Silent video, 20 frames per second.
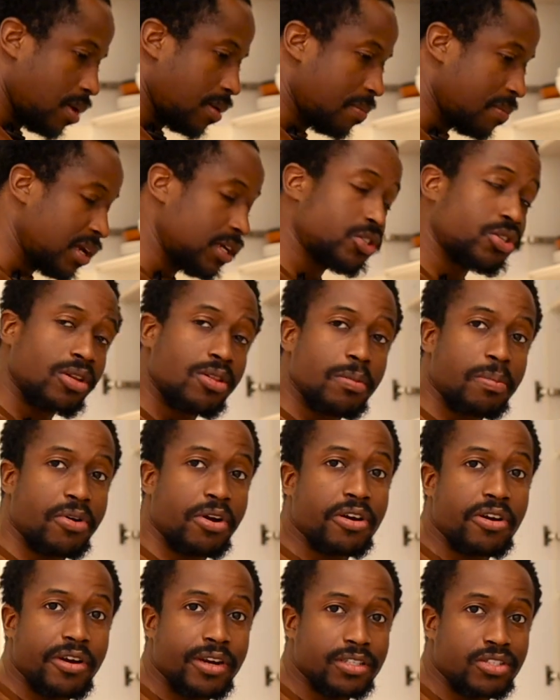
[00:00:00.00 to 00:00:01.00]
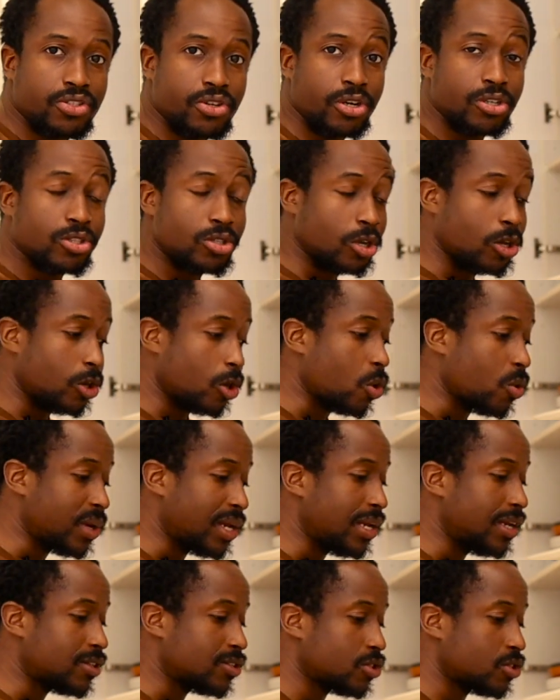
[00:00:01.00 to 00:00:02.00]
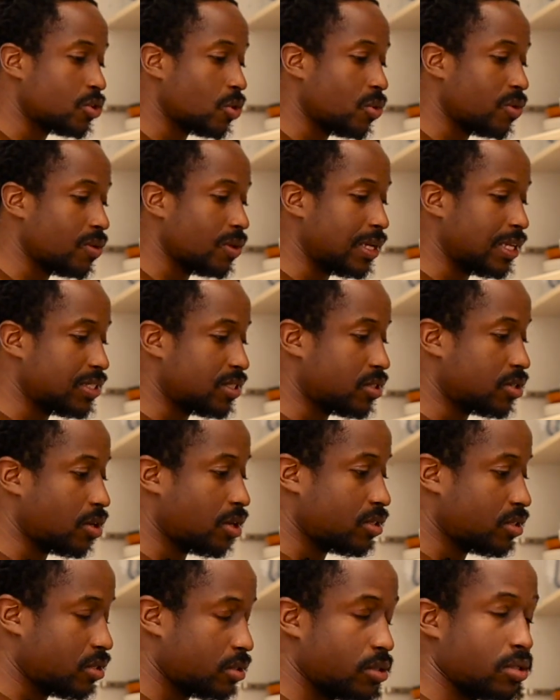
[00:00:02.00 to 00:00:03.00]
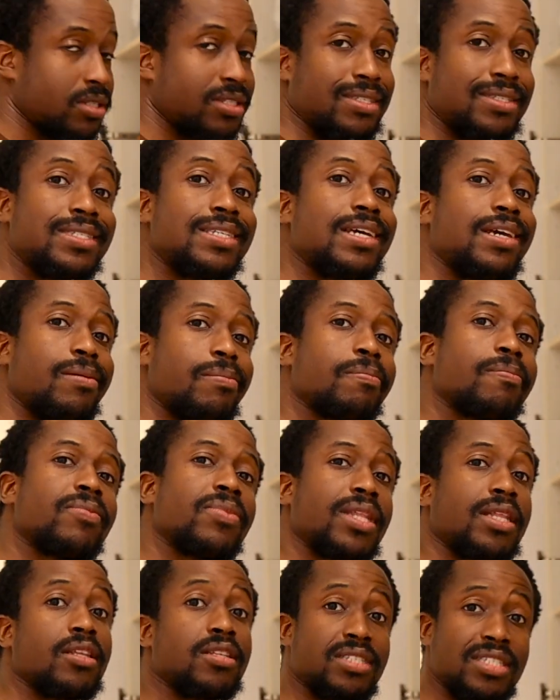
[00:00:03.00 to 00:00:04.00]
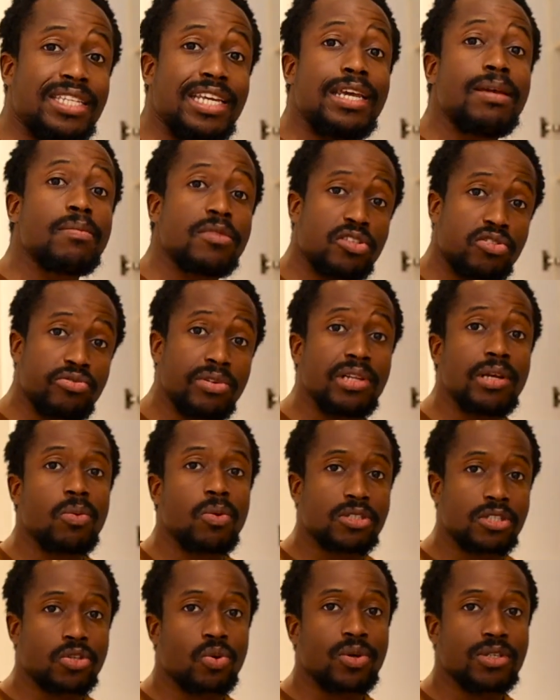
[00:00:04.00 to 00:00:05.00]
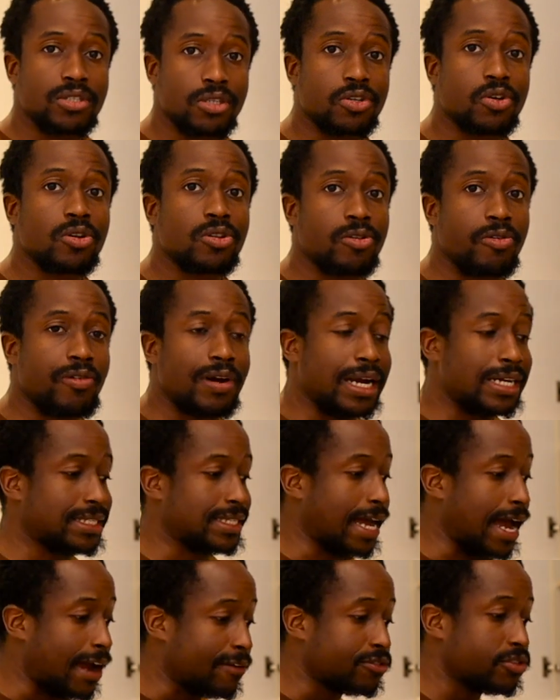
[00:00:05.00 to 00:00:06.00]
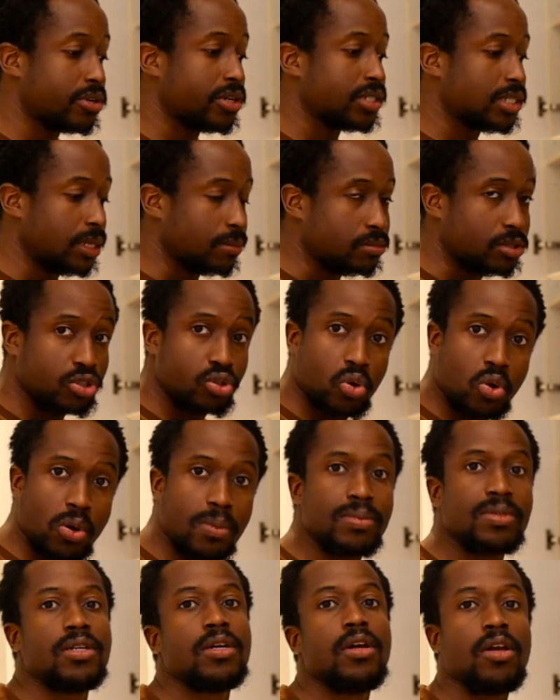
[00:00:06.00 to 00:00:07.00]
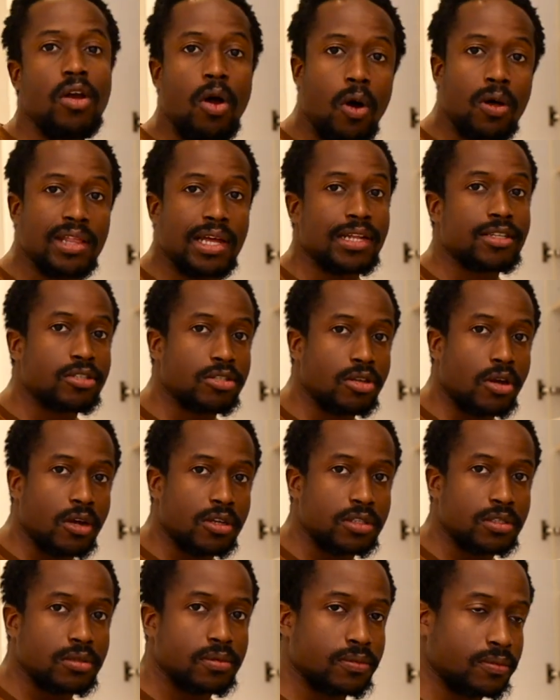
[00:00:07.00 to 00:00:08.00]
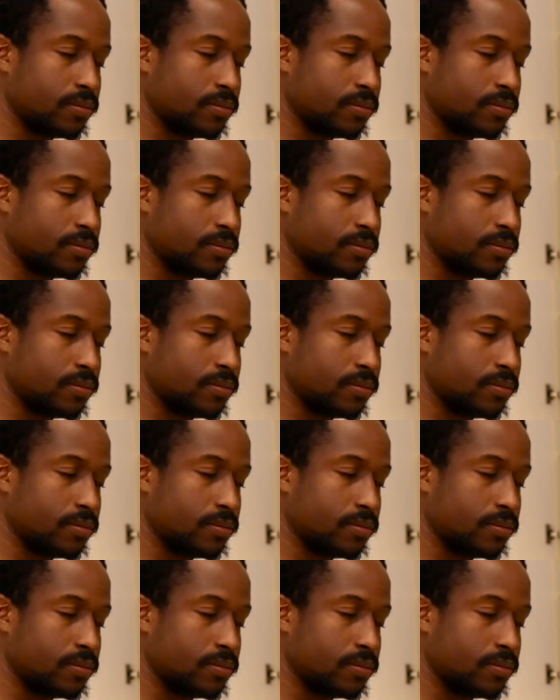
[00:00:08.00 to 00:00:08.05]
Make sure the burner is turned to low heat so it starts to steam. The steam is really what's going to cook the rice after it's absorbed all that sauce.